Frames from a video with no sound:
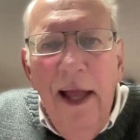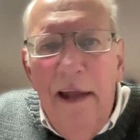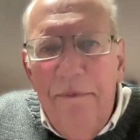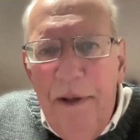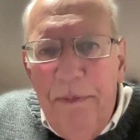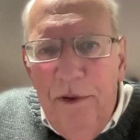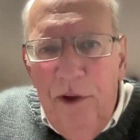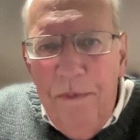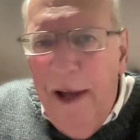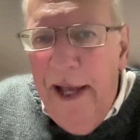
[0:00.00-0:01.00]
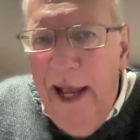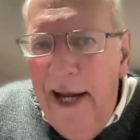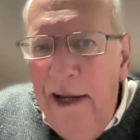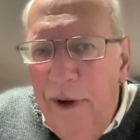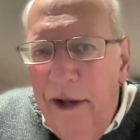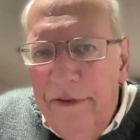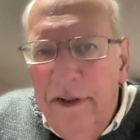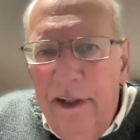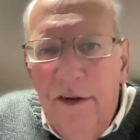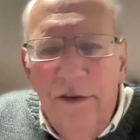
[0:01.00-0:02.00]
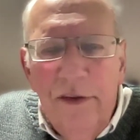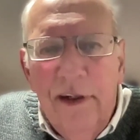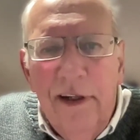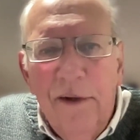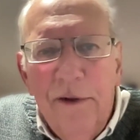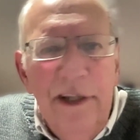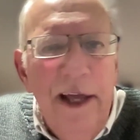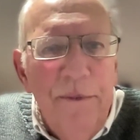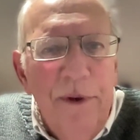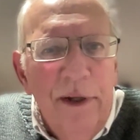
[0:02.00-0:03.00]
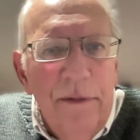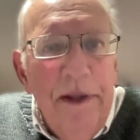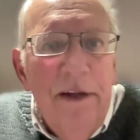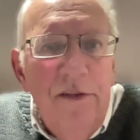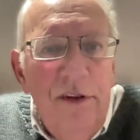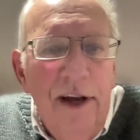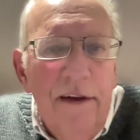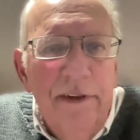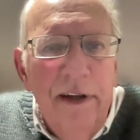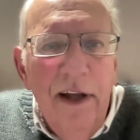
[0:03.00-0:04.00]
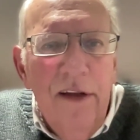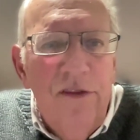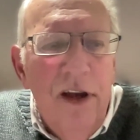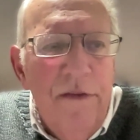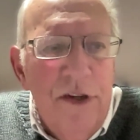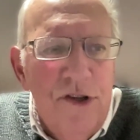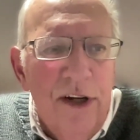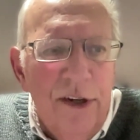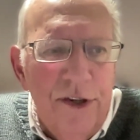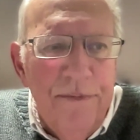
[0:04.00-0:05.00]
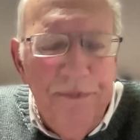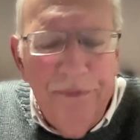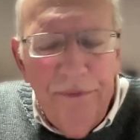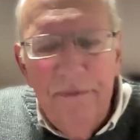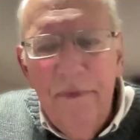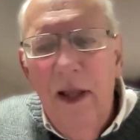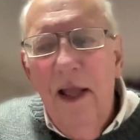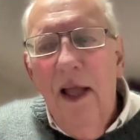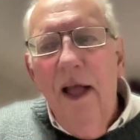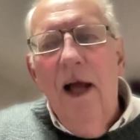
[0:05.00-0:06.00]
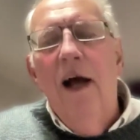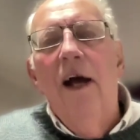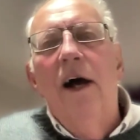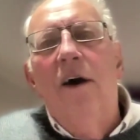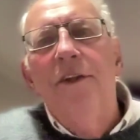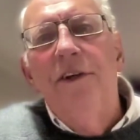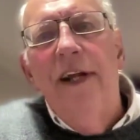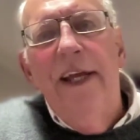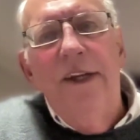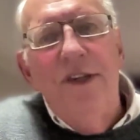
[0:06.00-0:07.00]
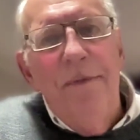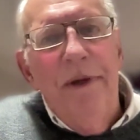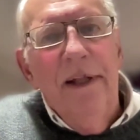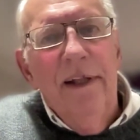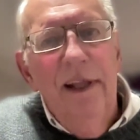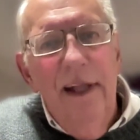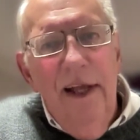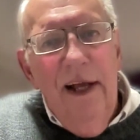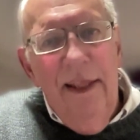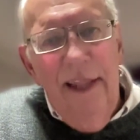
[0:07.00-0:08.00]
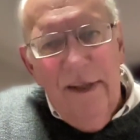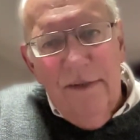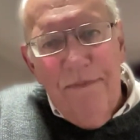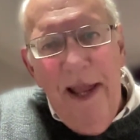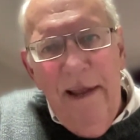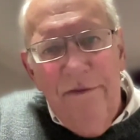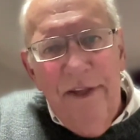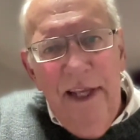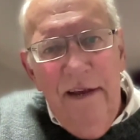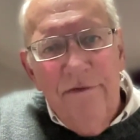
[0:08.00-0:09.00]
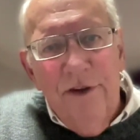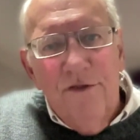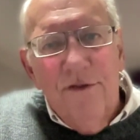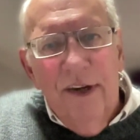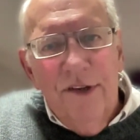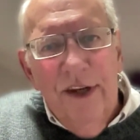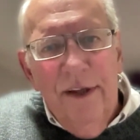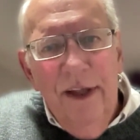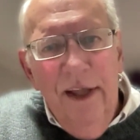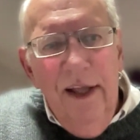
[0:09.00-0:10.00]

And people do pay anyway for the use of the local network because you have a service charge on your energy bill, and that's paying for the infrastructure.